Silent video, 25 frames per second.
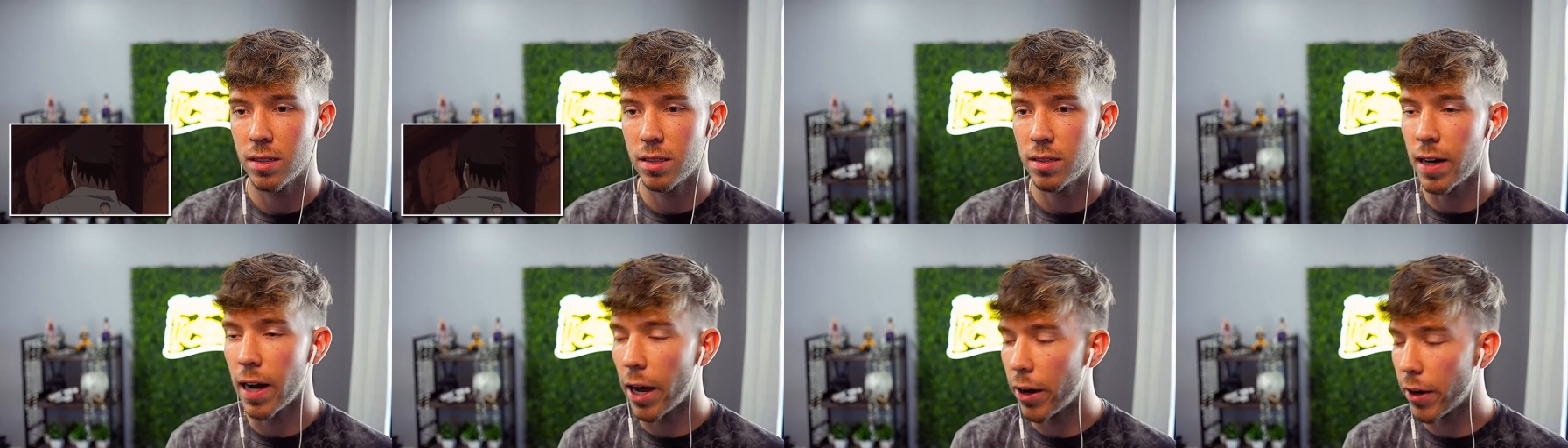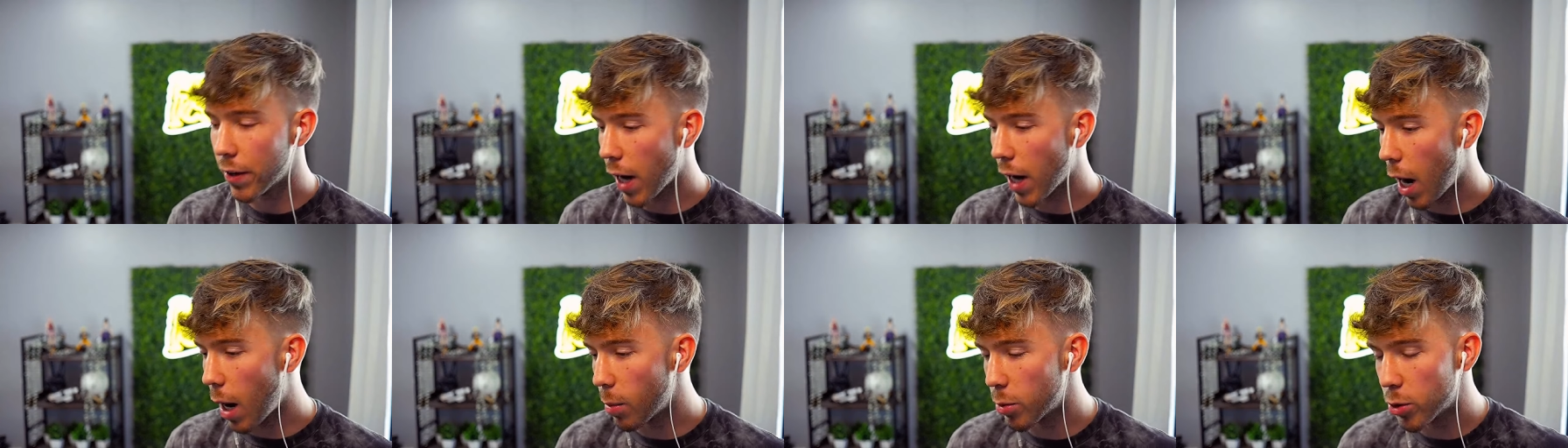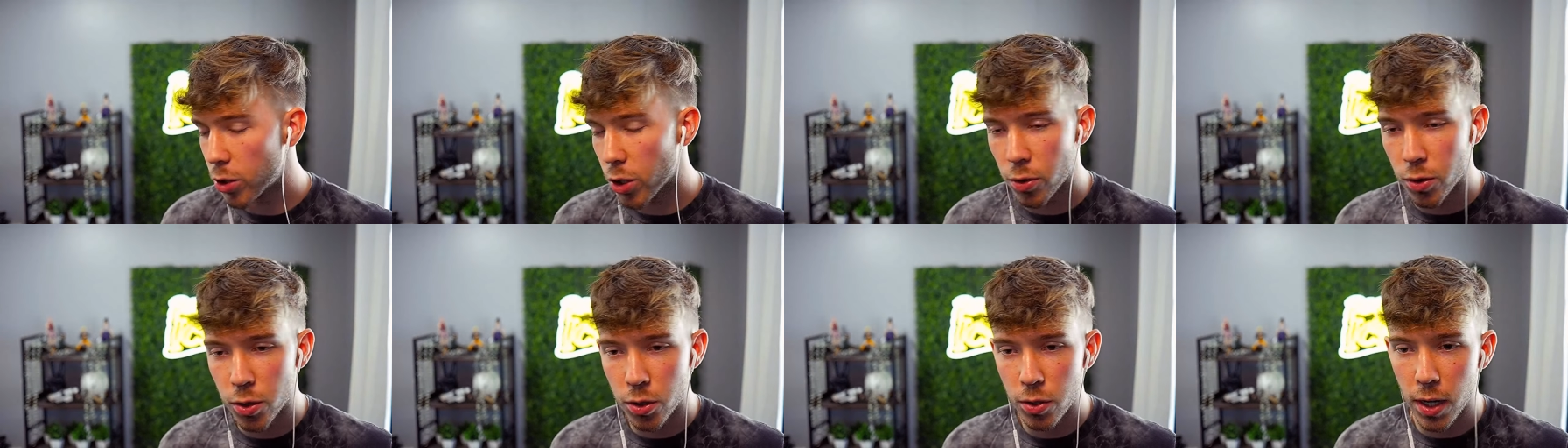Now,
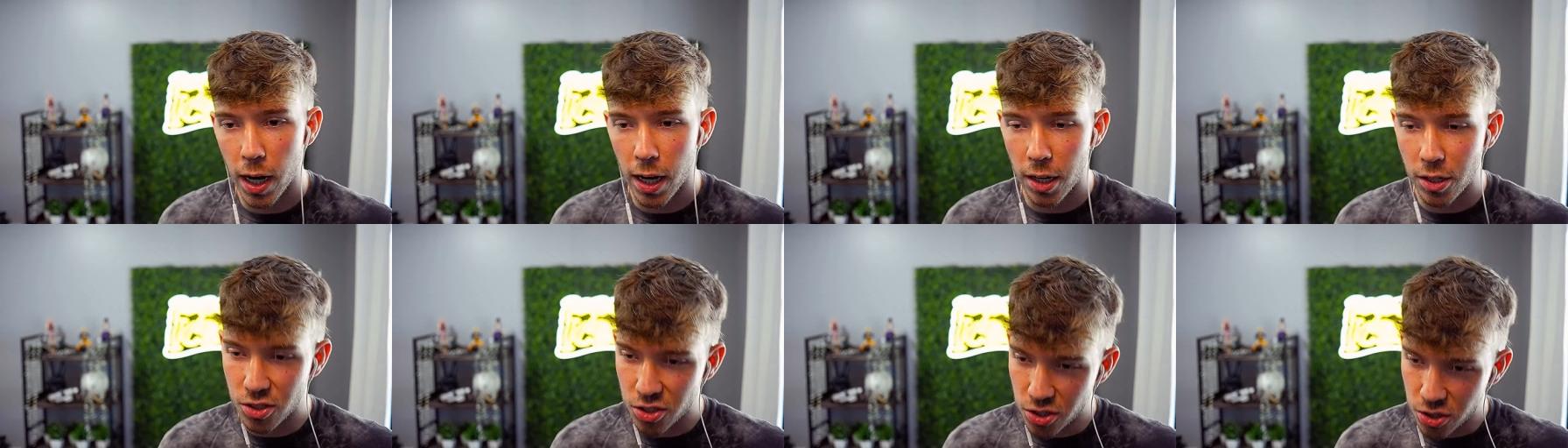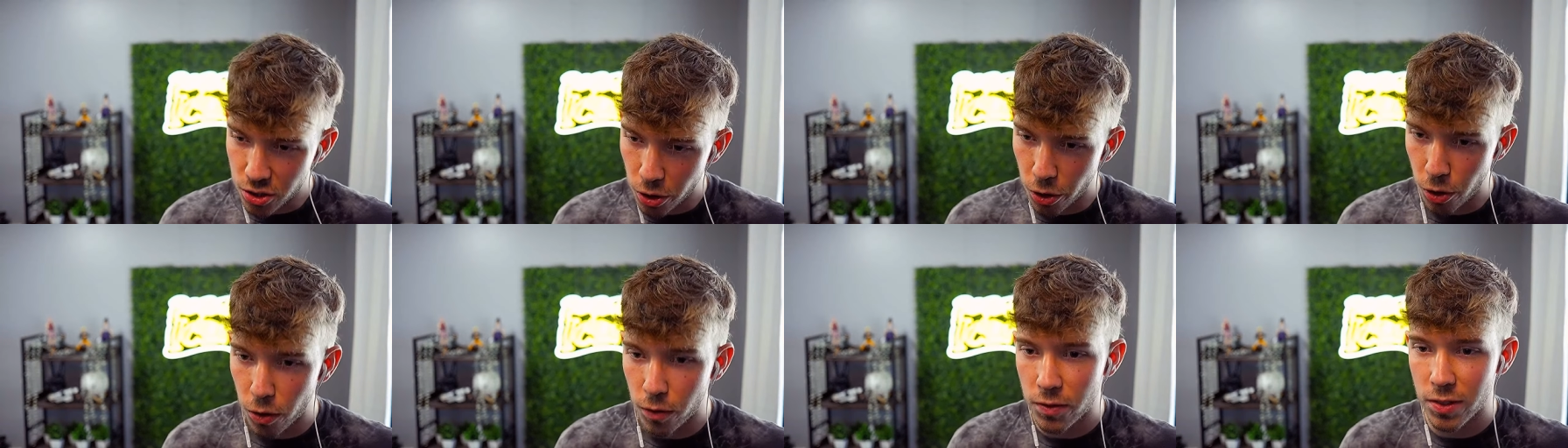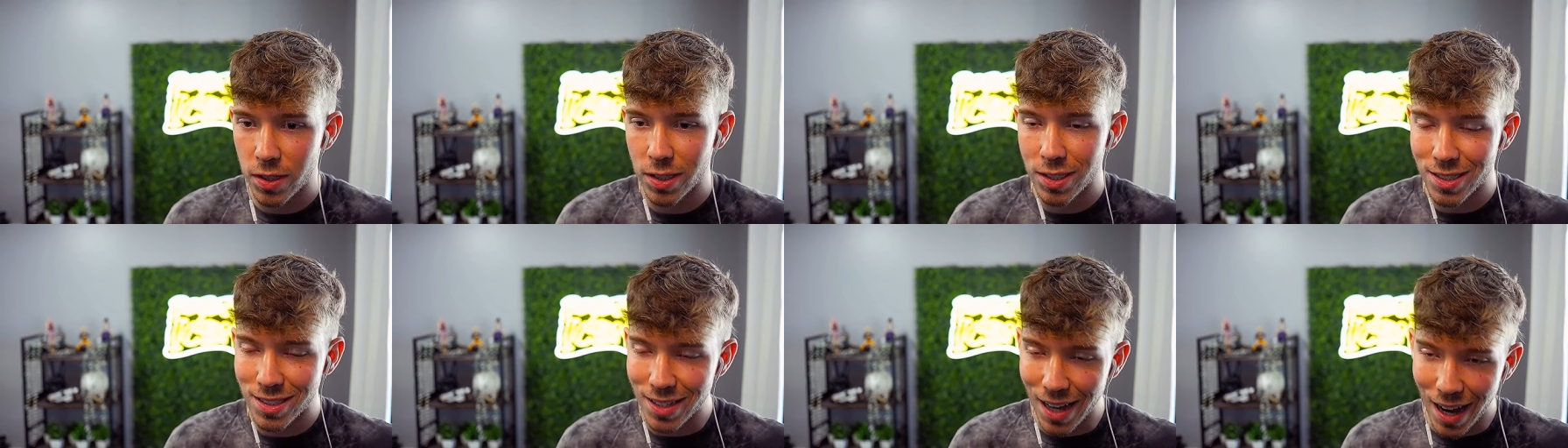Kabuto, you gotta serve
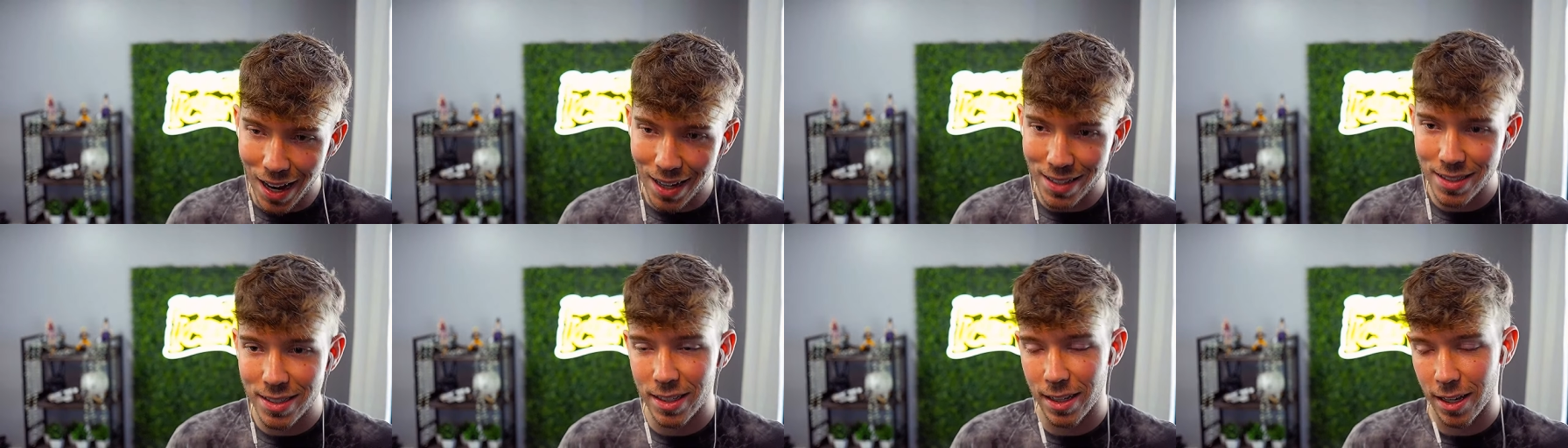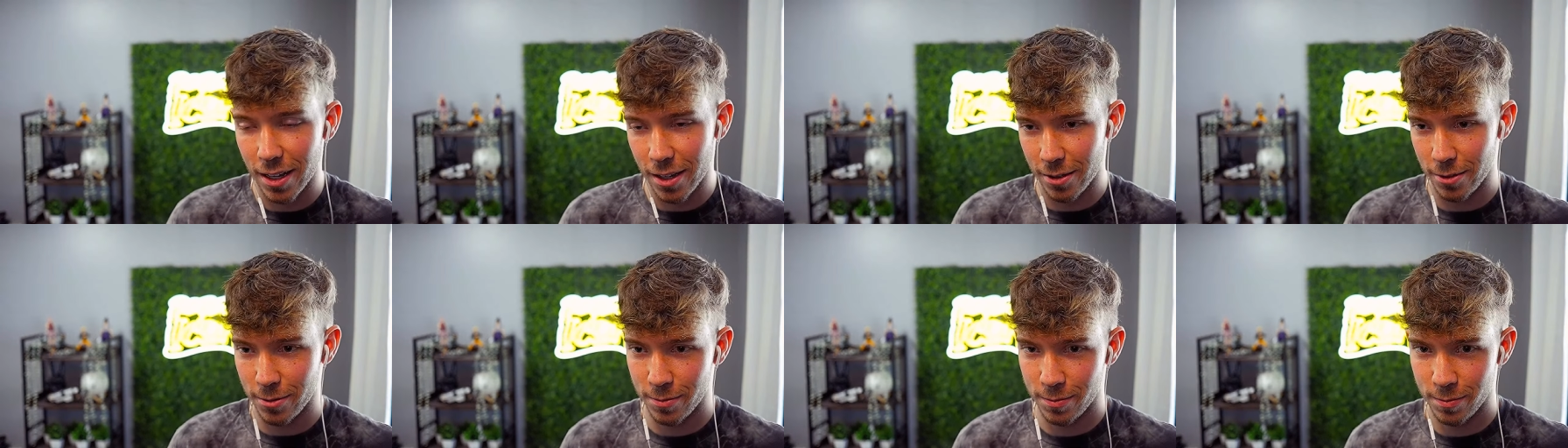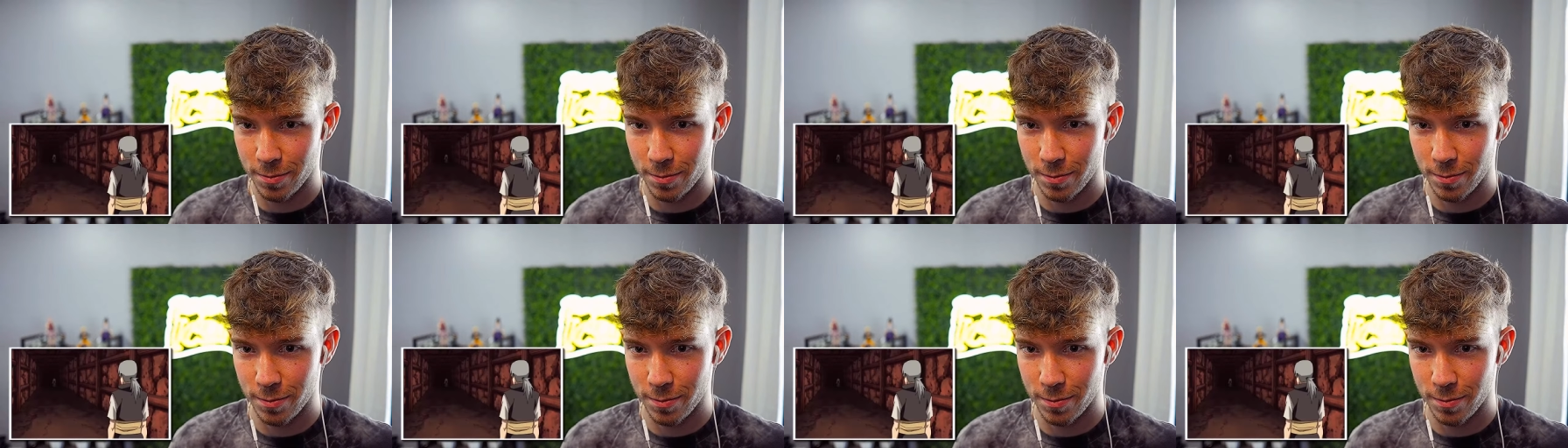Sasuke.